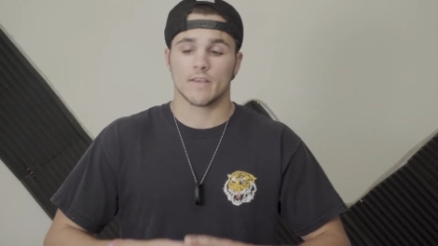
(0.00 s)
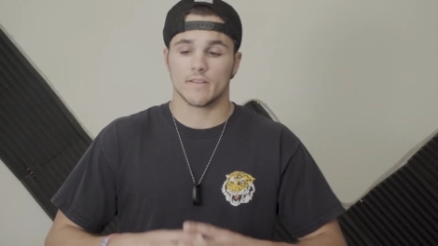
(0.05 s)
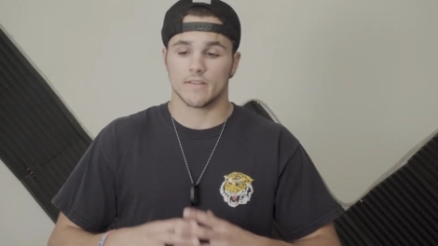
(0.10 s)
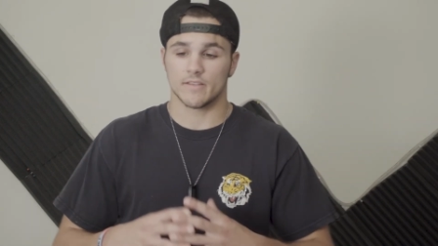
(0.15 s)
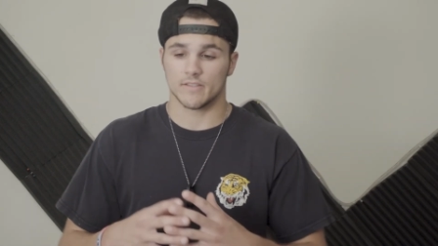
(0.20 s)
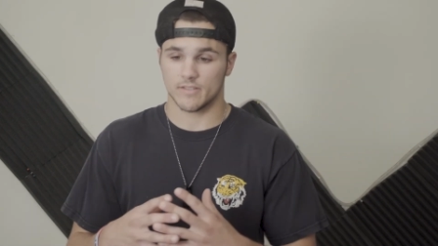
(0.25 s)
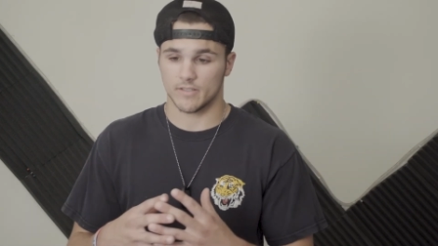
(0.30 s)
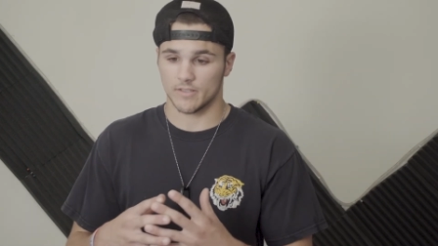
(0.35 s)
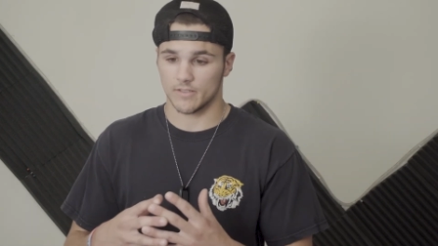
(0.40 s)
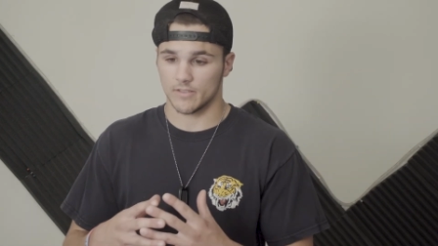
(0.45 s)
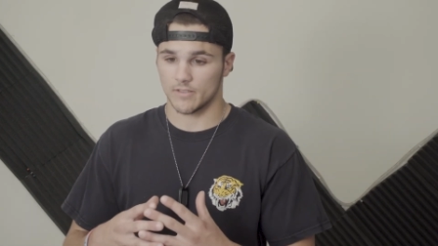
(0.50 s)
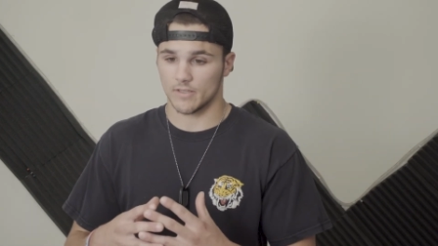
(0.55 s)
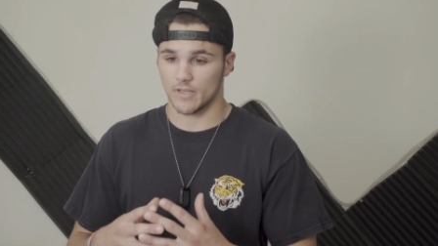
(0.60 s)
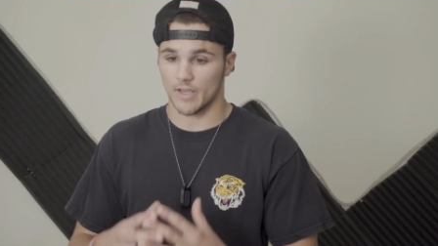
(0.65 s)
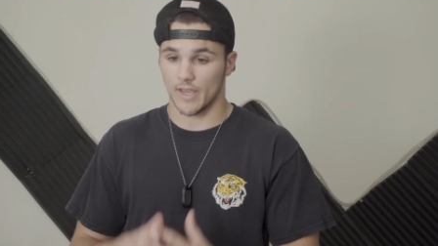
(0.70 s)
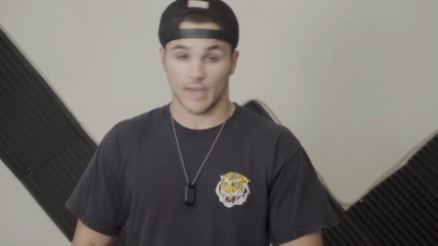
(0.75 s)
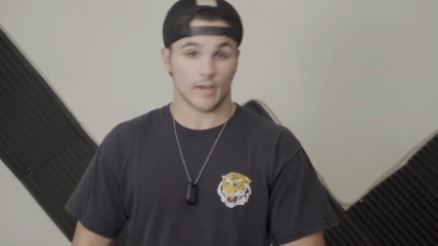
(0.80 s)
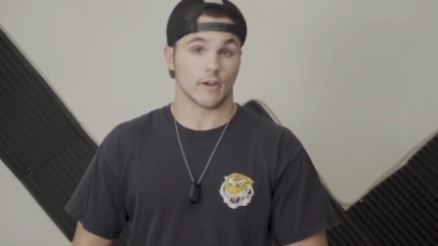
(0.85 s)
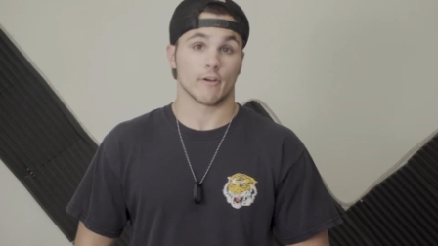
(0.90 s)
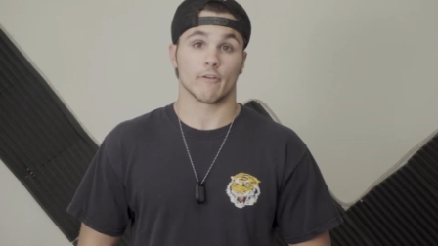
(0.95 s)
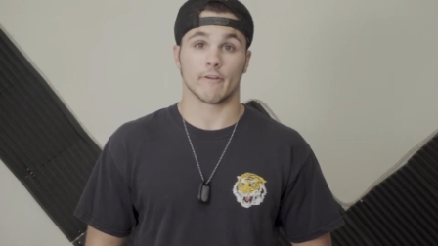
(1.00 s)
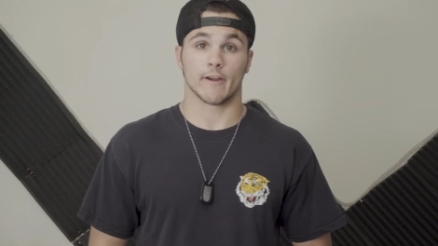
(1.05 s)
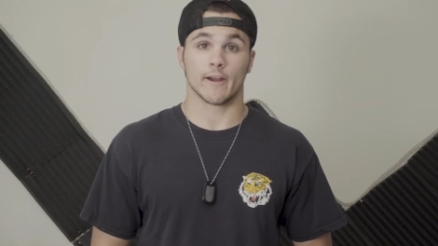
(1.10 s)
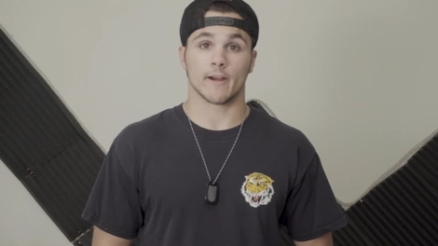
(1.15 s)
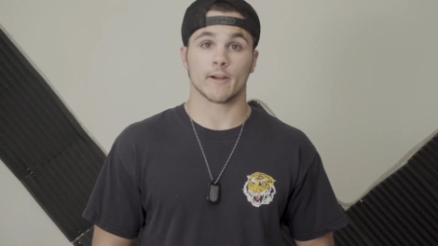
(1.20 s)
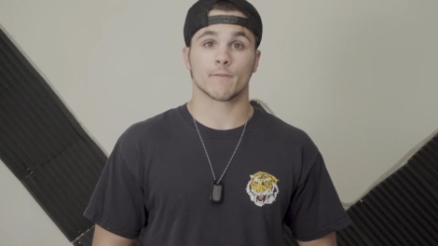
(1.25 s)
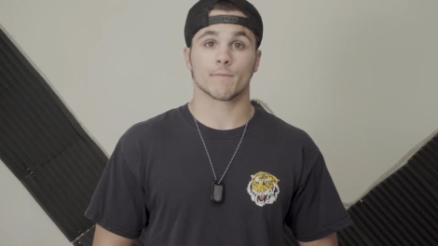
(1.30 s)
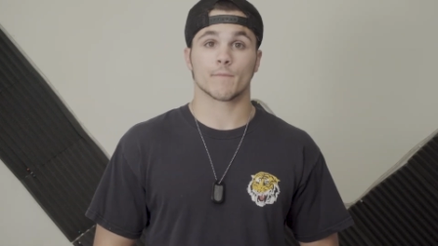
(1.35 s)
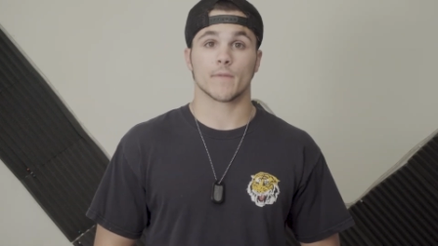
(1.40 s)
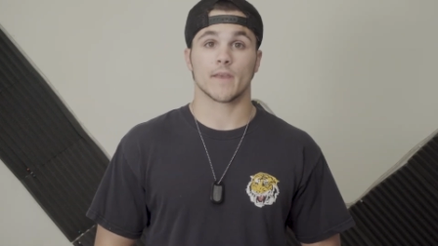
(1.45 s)
this is a
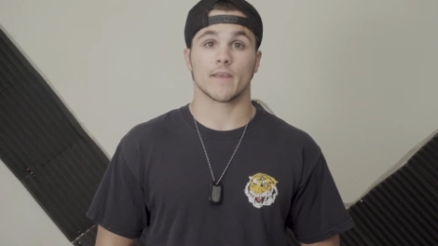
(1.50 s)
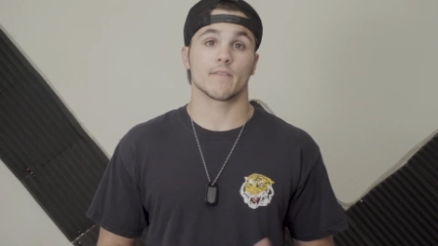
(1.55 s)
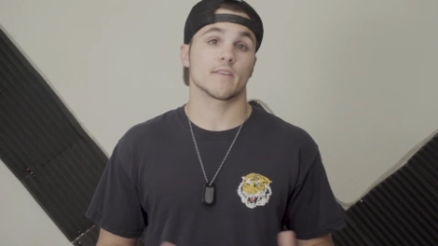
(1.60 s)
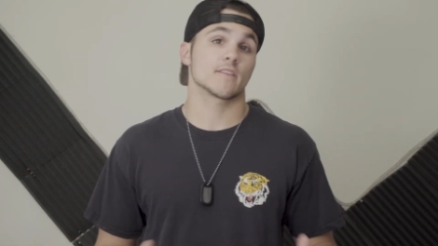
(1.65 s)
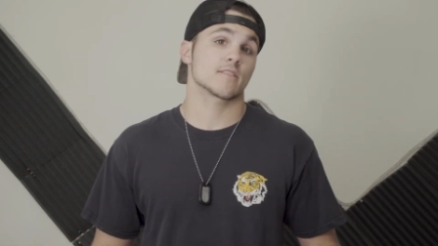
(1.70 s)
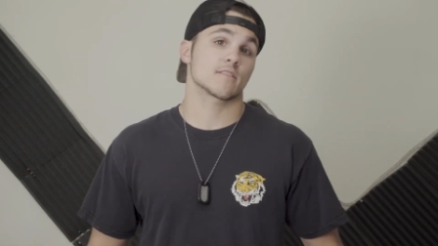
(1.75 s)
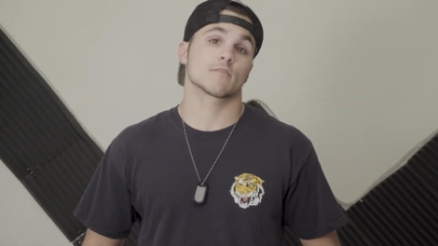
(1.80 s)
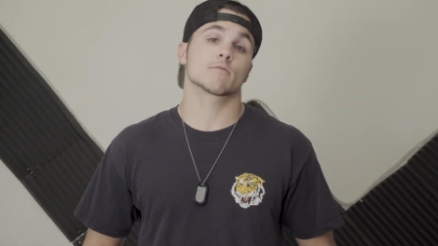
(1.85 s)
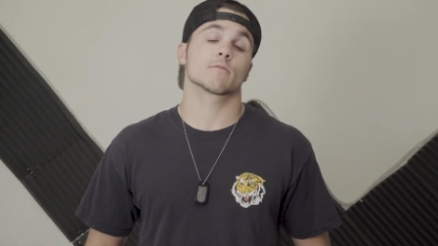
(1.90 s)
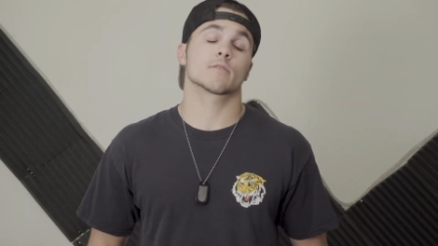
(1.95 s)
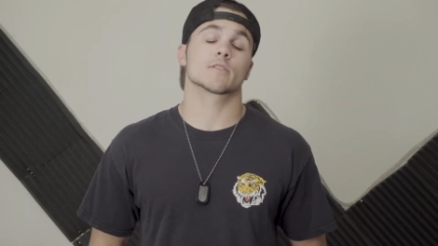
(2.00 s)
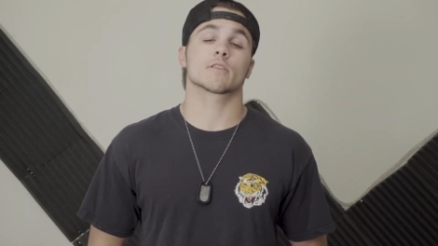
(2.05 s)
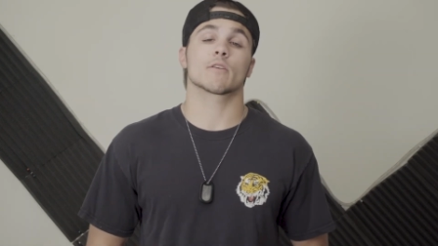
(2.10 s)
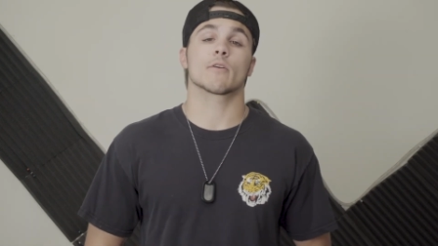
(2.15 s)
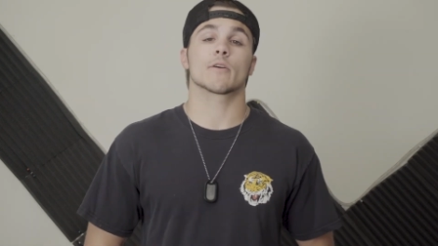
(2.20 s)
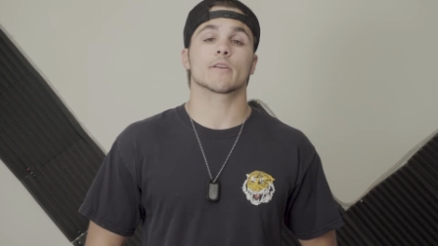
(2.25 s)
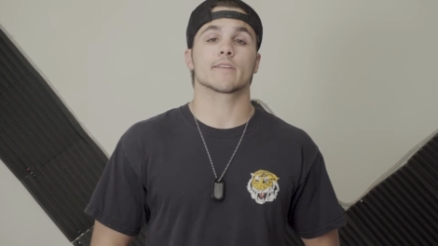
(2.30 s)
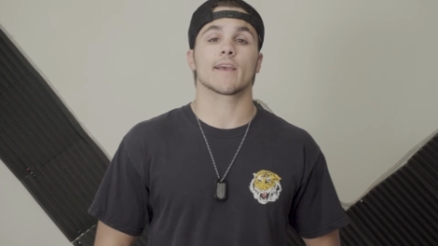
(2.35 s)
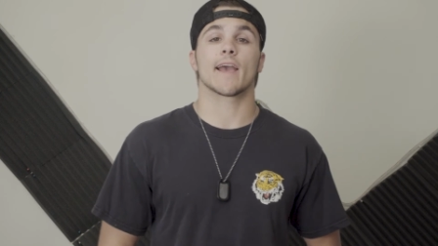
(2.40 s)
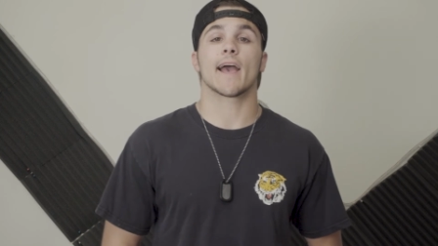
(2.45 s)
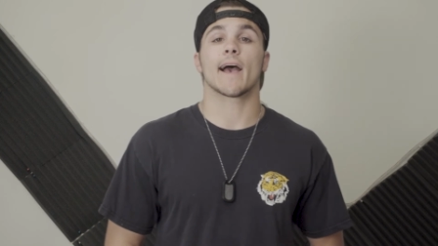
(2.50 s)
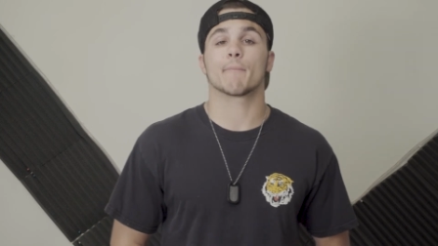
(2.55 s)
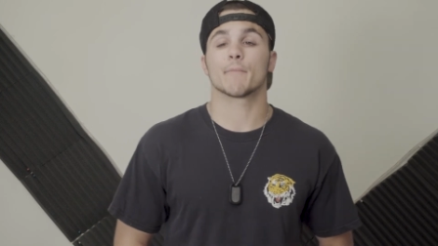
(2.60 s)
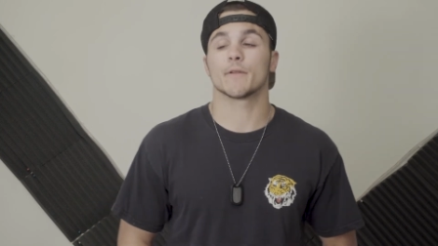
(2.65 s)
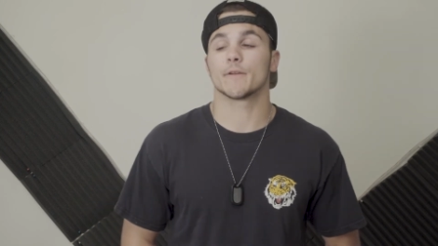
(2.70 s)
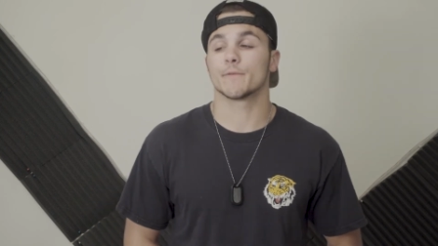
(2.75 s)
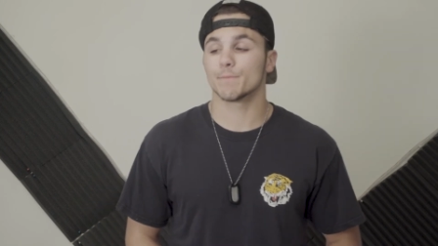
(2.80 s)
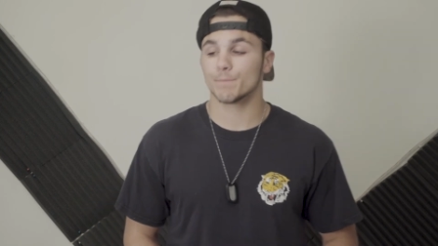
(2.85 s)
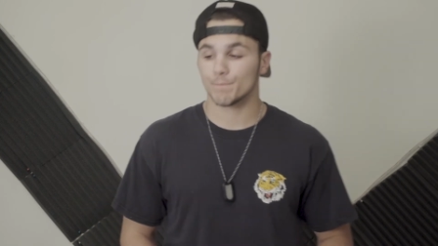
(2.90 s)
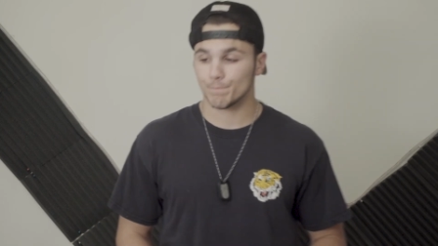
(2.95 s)
career, and this is what's going to
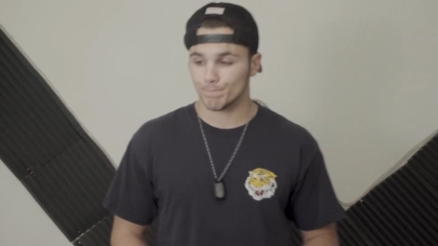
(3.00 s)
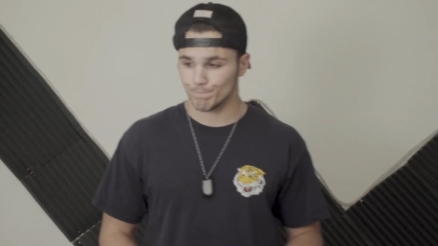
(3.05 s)
happen.